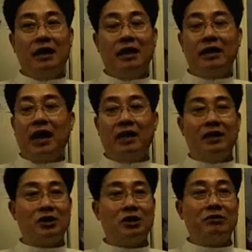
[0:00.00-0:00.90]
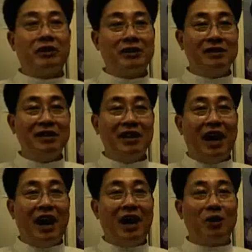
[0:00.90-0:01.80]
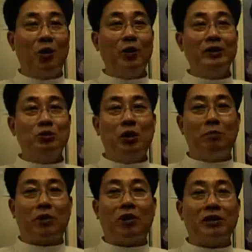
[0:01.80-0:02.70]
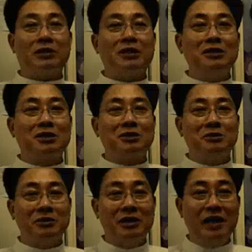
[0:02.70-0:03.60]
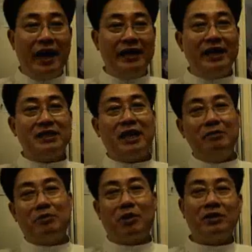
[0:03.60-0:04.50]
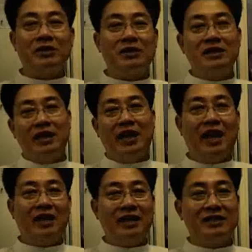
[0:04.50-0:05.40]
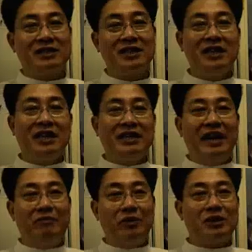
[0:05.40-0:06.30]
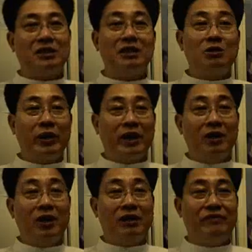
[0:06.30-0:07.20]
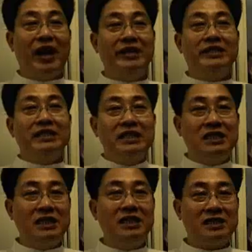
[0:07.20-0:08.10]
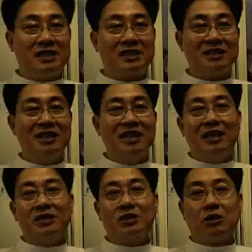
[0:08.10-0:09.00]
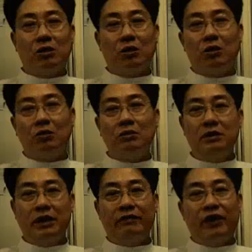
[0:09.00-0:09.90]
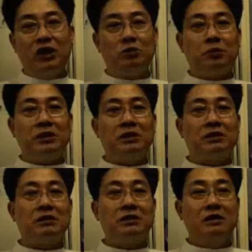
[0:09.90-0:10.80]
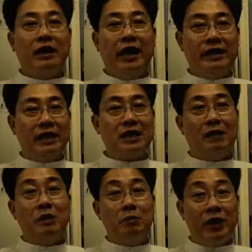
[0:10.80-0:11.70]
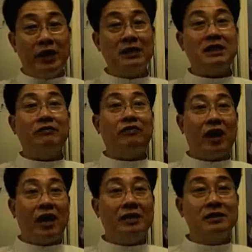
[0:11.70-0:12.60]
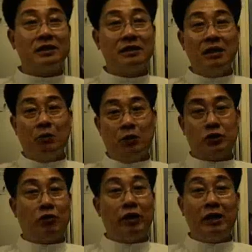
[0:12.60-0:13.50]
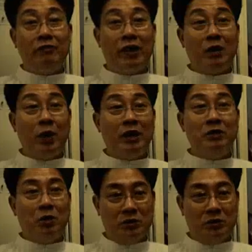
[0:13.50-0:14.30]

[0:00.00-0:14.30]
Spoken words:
Catholic children are going to a Protestant school. At that time, Protestant and Catholics, there was still quite a lot of uneasiness. So the French priests, at that time, the brothers in France was already very well known.